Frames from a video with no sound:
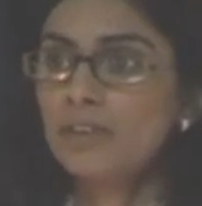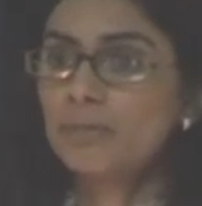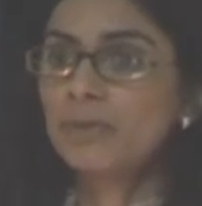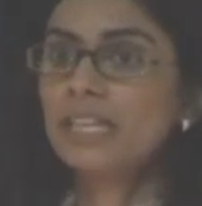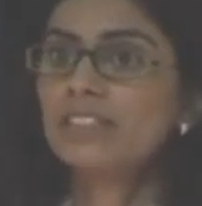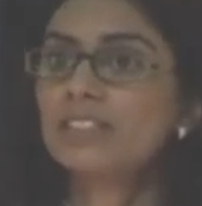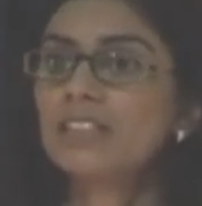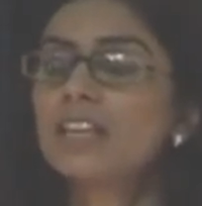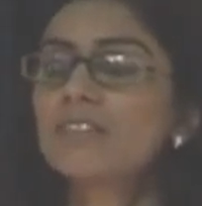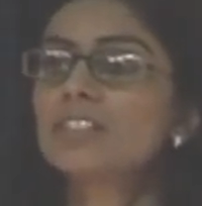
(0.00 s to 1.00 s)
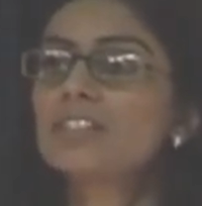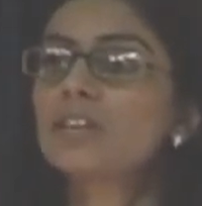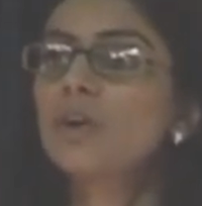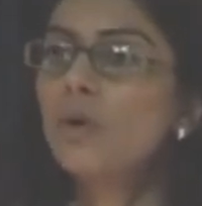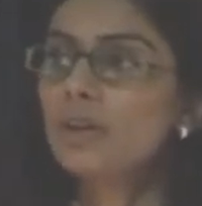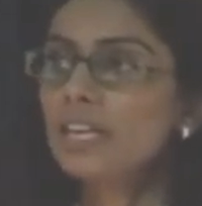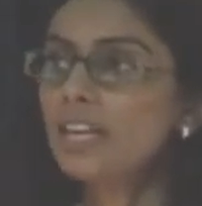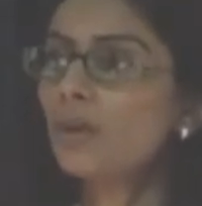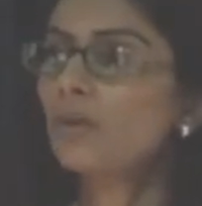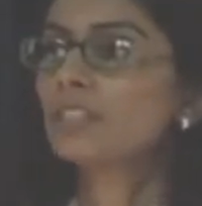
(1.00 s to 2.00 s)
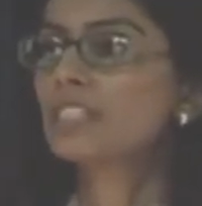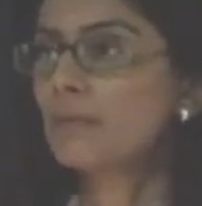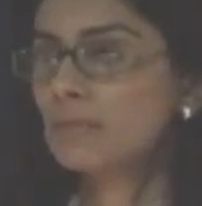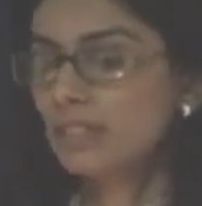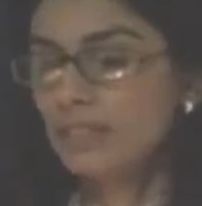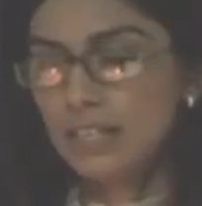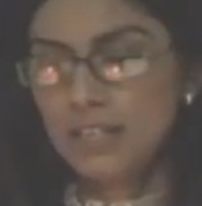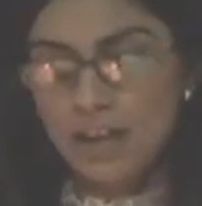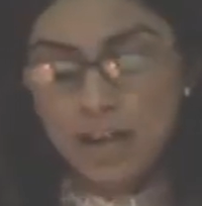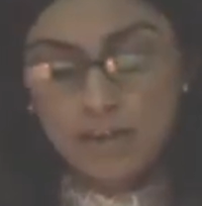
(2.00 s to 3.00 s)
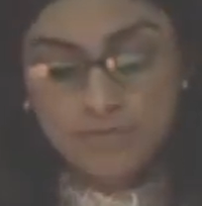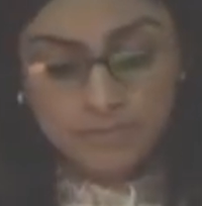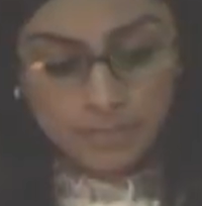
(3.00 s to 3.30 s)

Corporation, which is a wholly owned subsidiary of